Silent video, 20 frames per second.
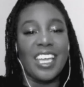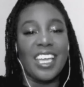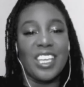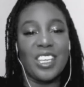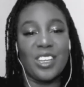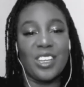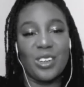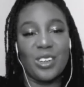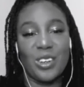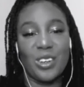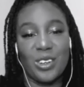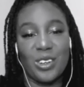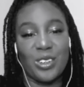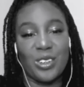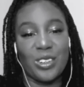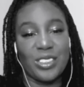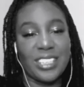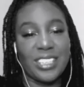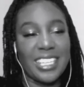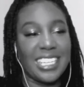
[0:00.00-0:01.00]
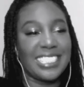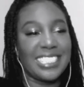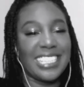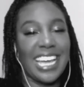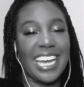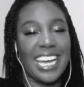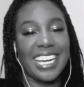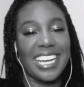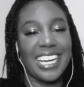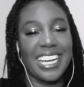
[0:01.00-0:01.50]
you know, the
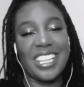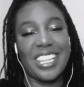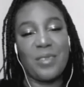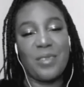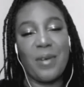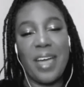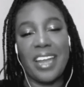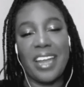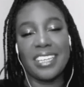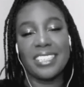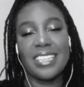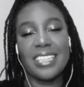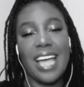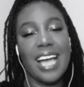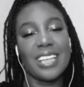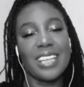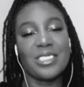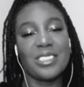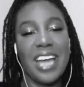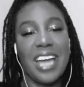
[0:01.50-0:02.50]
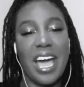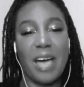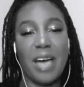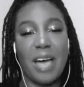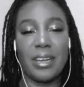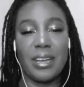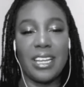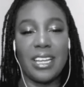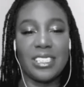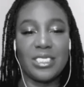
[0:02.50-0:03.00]
anxiety and the panic attacks were
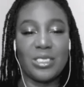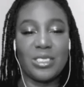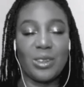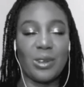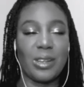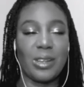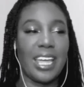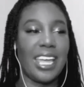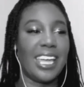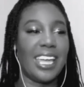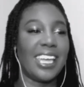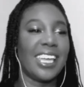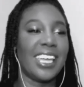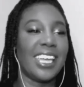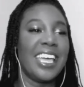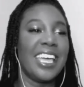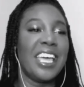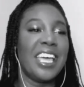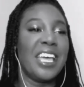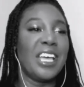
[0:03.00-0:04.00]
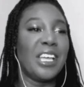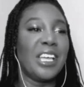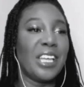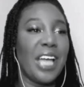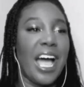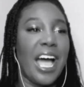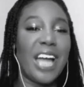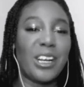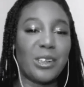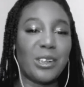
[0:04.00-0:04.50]
happening. So like,
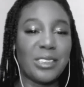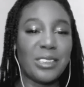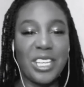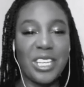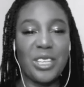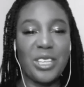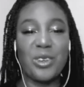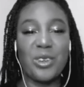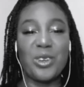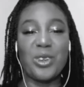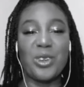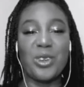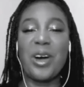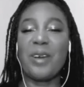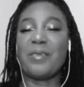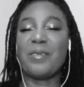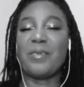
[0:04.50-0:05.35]
I don't think you knew how